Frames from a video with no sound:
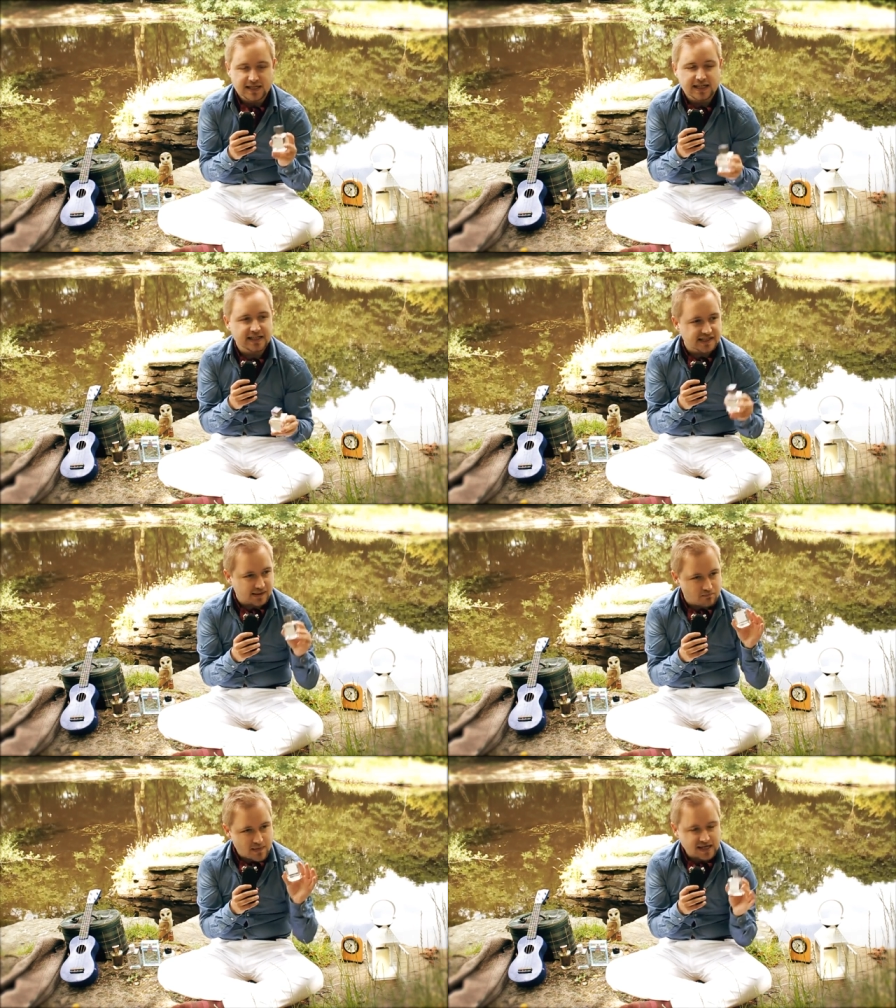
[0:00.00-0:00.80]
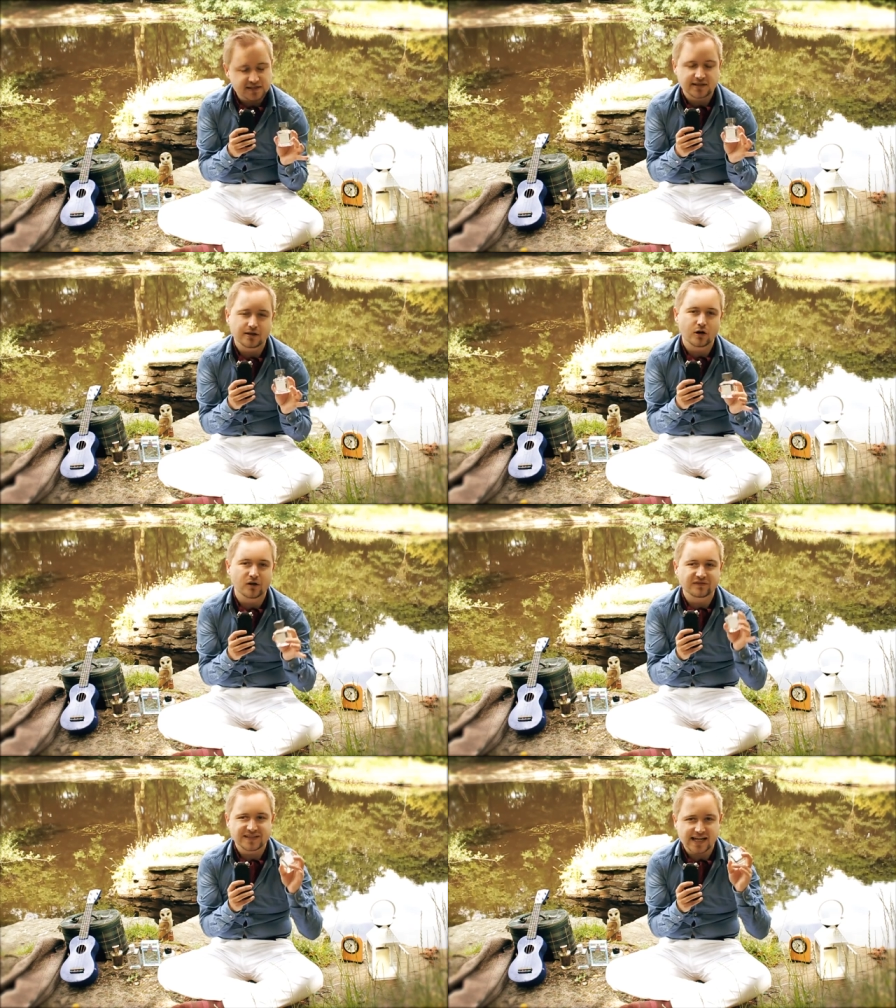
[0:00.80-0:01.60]
He is a master
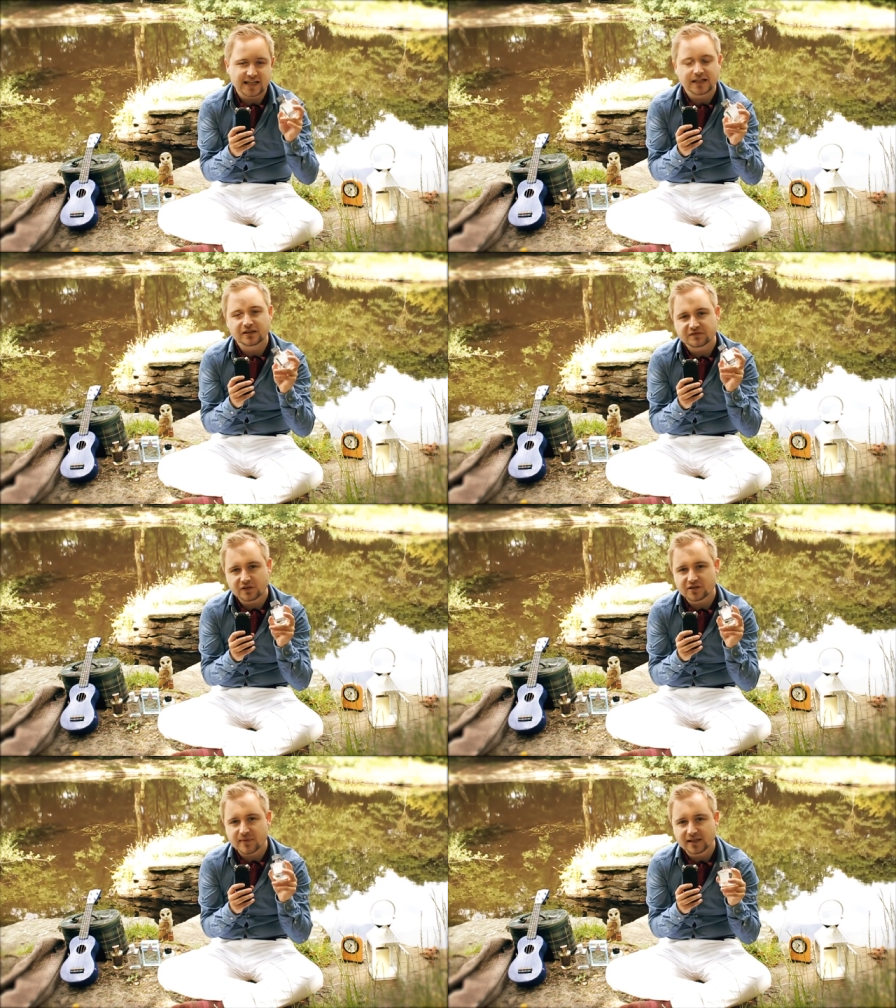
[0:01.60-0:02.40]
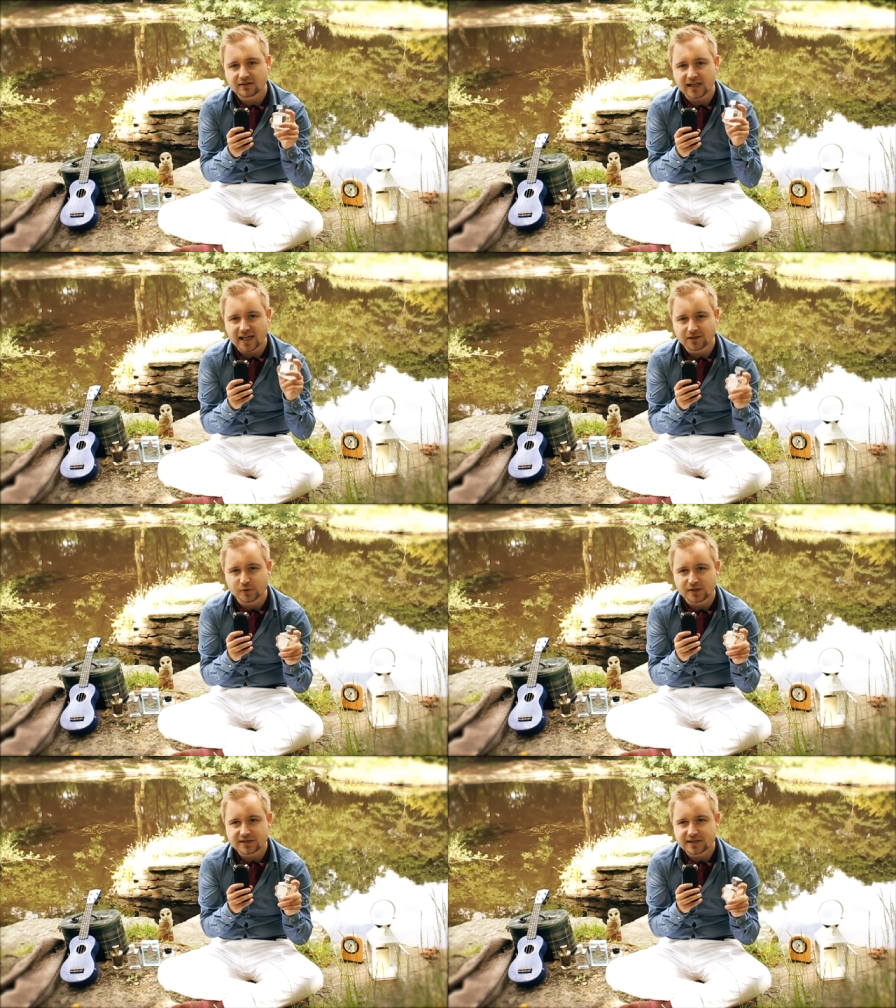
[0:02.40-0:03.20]
of taking the fundamental
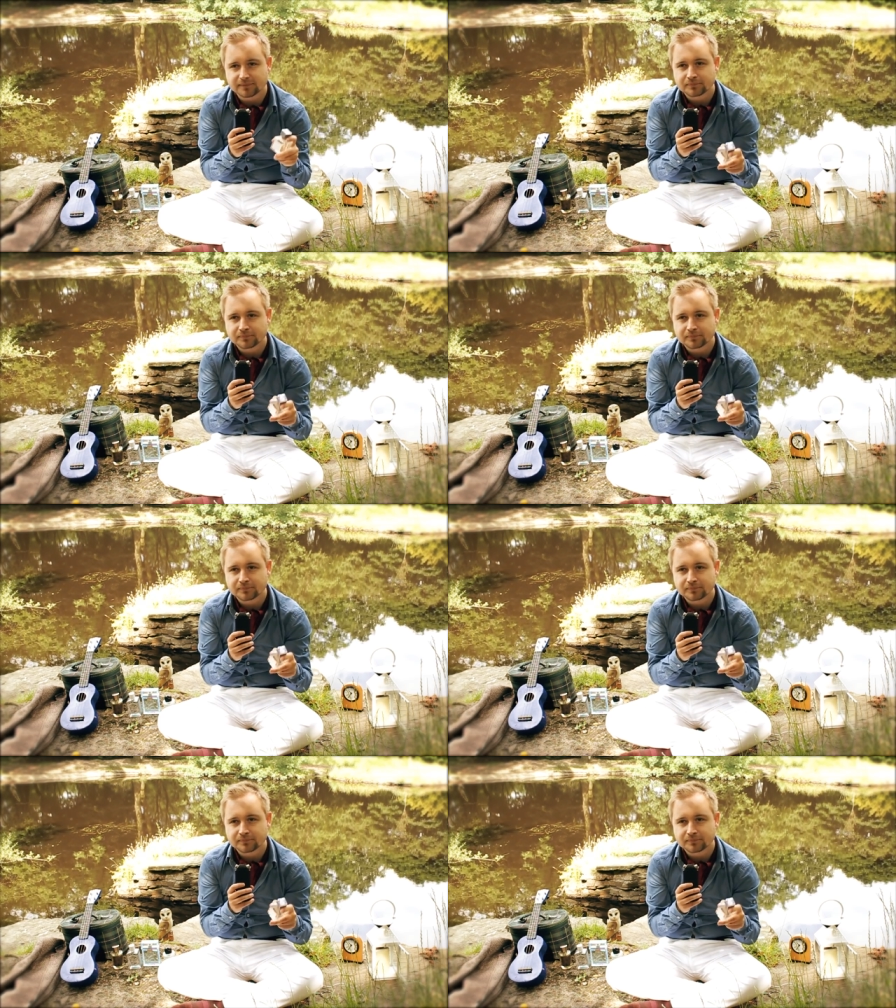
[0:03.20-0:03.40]
elements